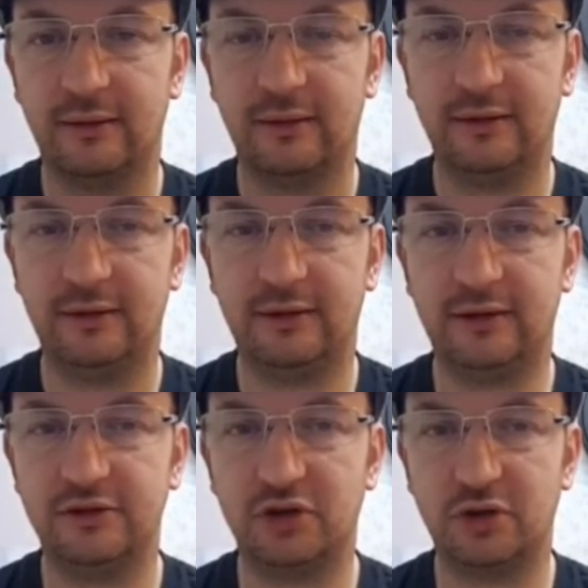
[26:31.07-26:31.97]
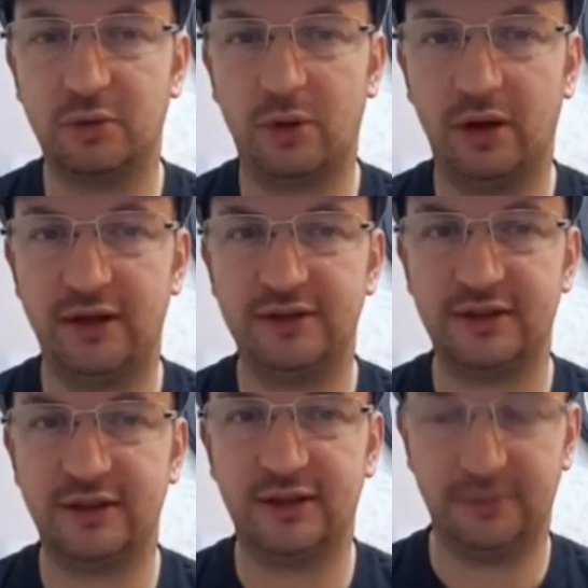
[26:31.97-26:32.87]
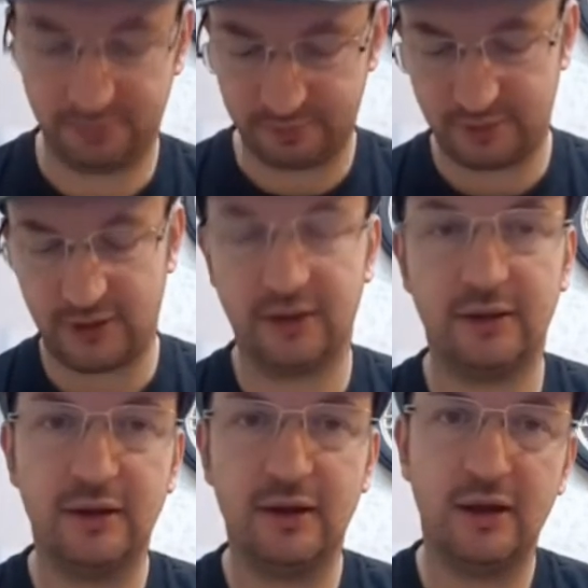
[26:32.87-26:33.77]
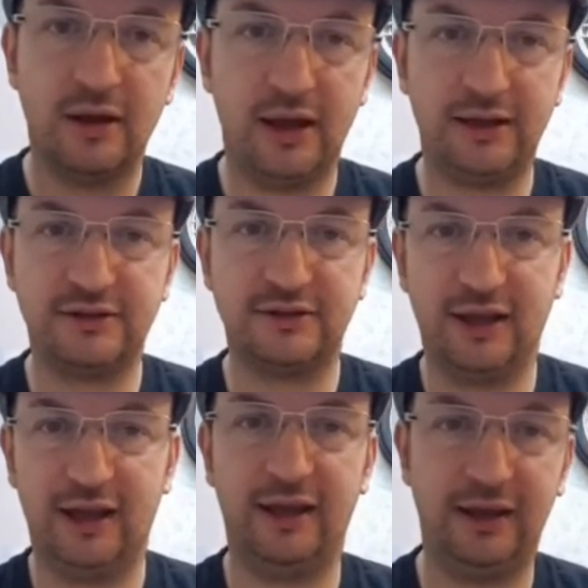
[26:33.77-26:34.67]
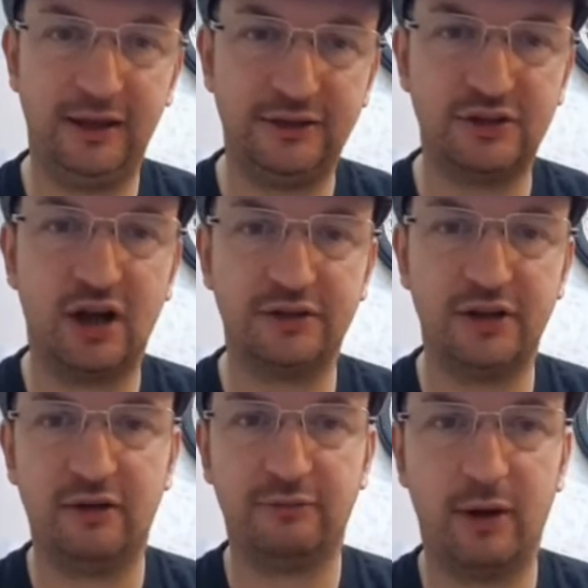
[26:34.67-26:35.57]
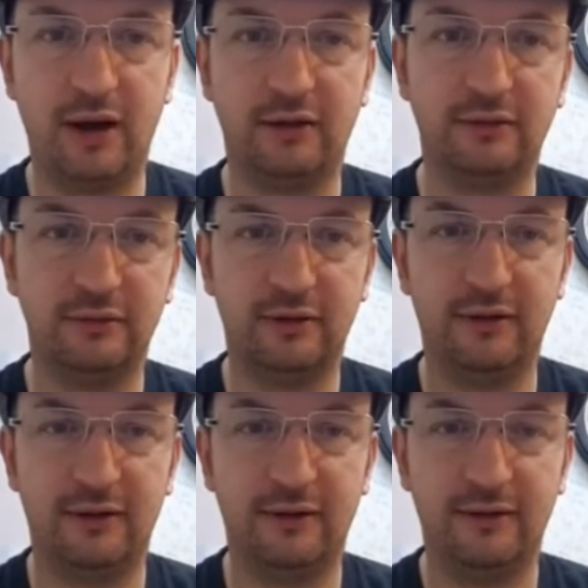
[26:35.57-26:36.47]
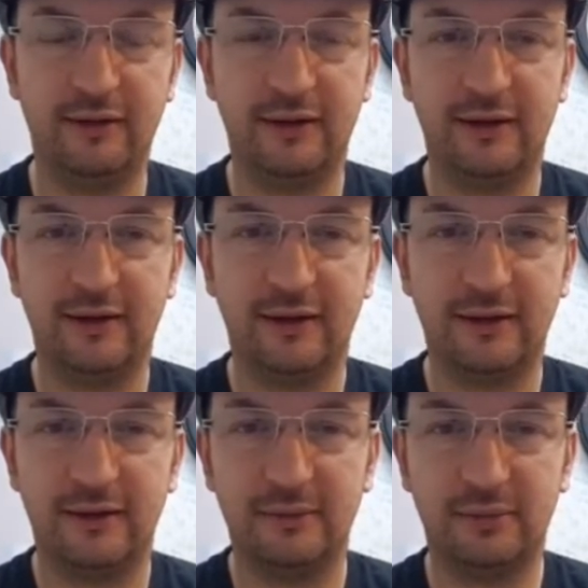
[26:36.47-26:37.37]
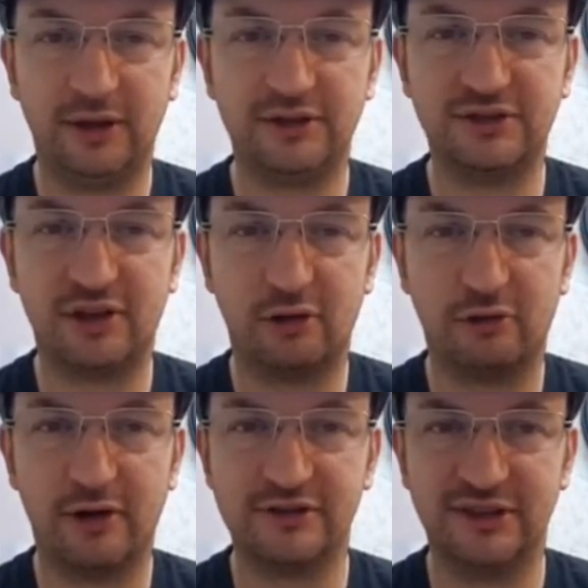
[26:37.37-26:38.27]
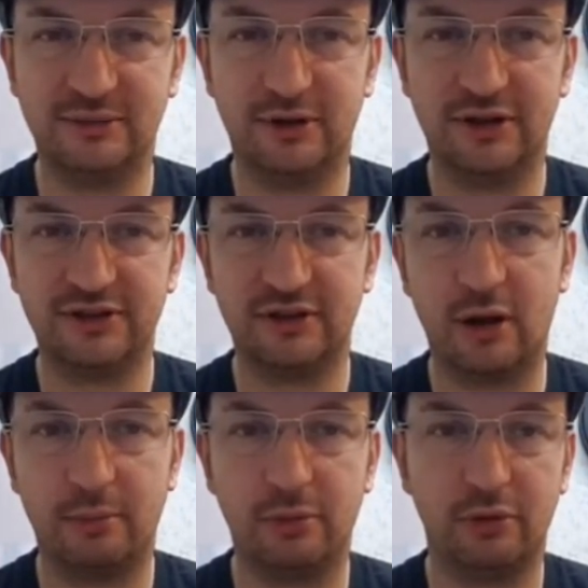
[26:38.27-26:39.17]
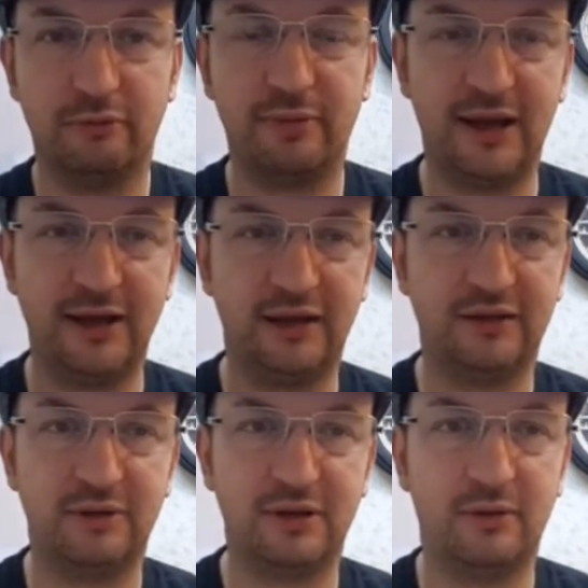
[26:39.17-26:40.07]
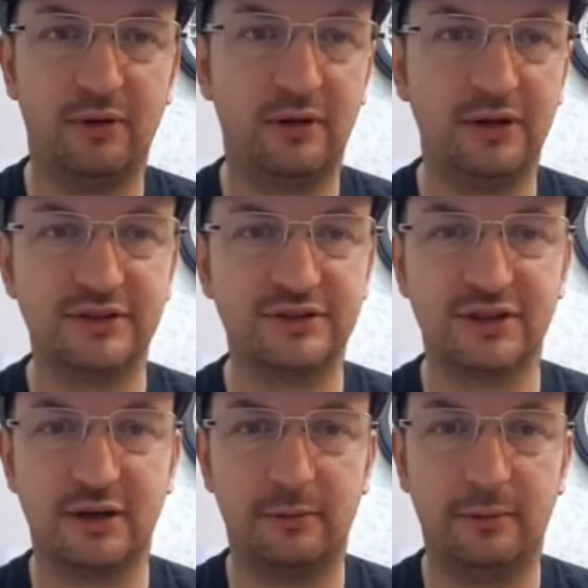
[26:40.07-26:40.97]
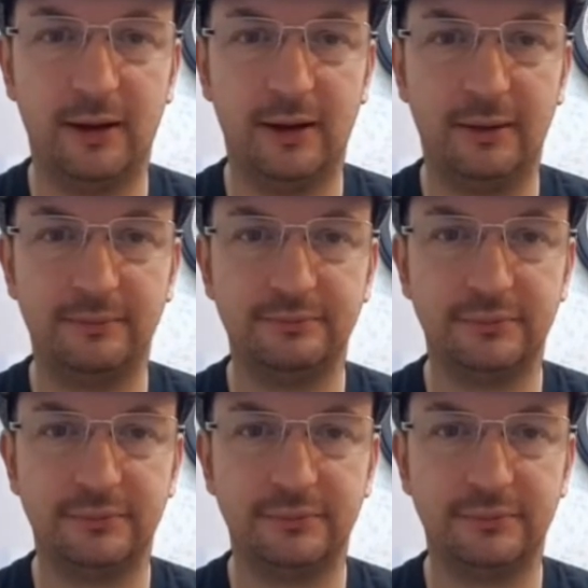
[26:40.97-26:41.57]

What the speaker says: you can die quite easily. But it started off well, but it just got gradually worse, and I got bored of playing it, to be quite honest. So